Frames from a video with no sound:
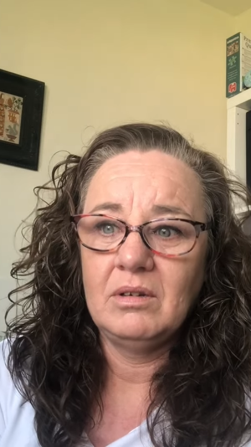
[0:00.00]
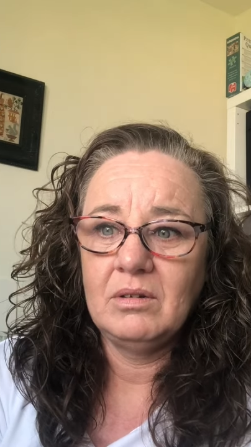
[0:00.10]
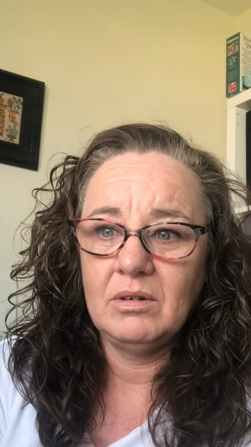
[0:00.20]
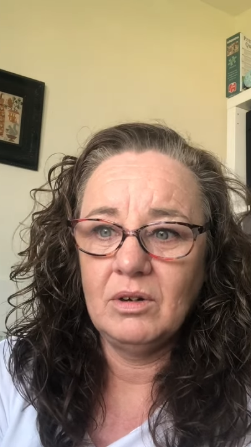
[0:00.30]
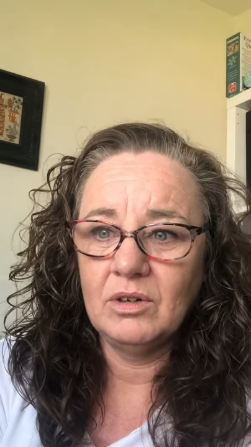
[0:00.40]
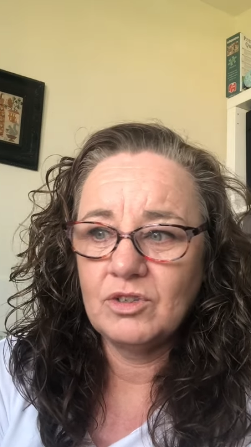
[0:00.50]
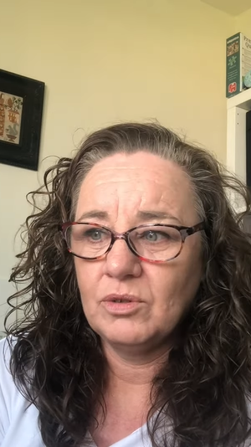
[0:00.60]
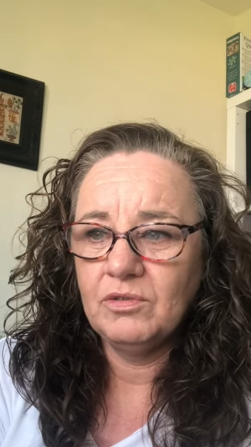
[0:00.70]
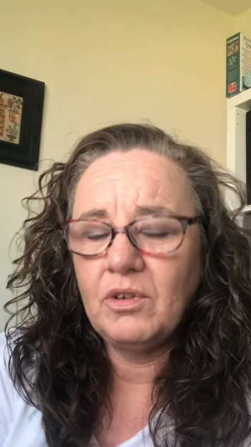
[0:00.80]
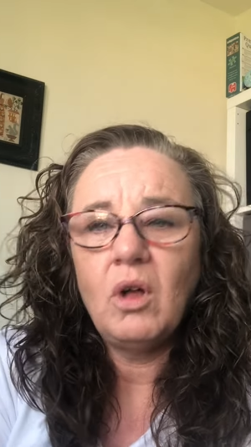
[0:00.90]
her to
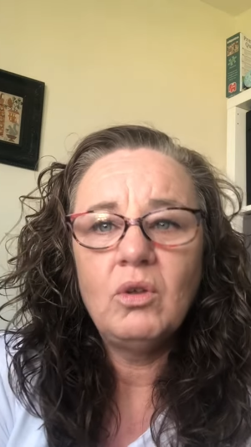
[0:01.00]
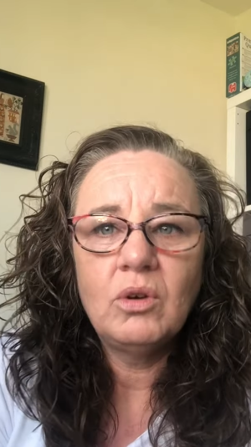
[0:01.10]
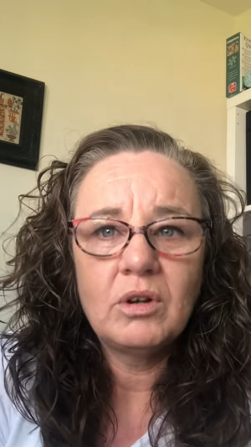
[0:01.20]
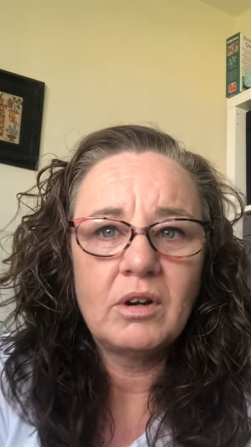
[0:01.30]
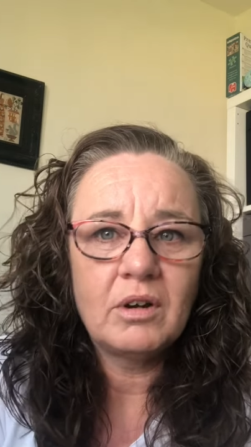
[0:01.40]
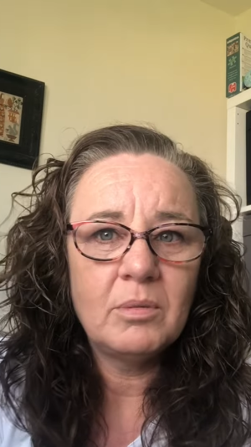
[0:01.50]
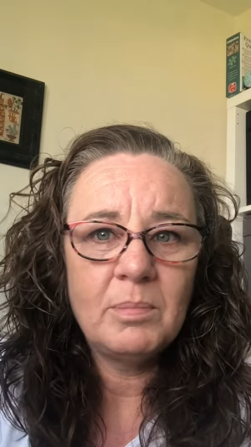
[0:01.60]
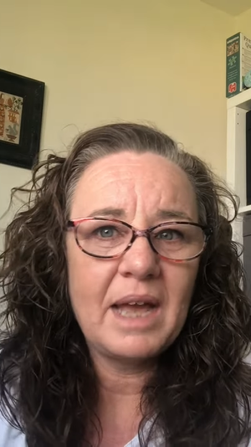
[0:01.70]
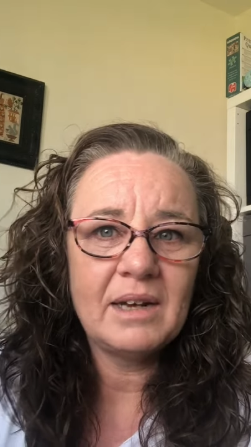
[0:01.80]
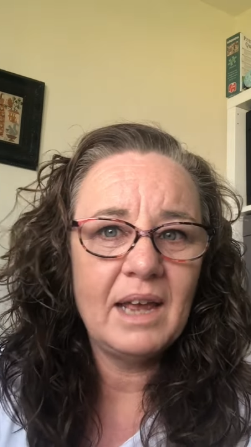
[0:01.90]
fall on her
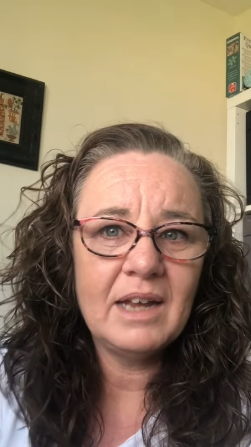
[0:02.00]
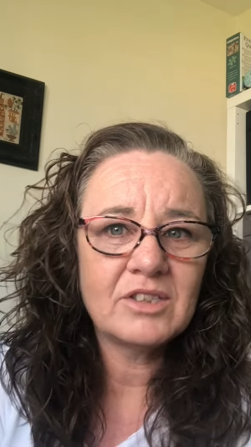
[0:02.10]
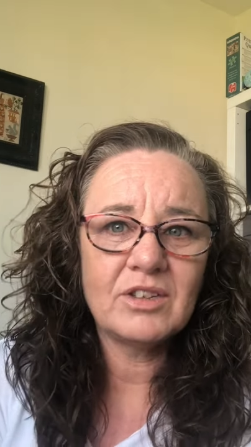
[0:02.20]
back legs,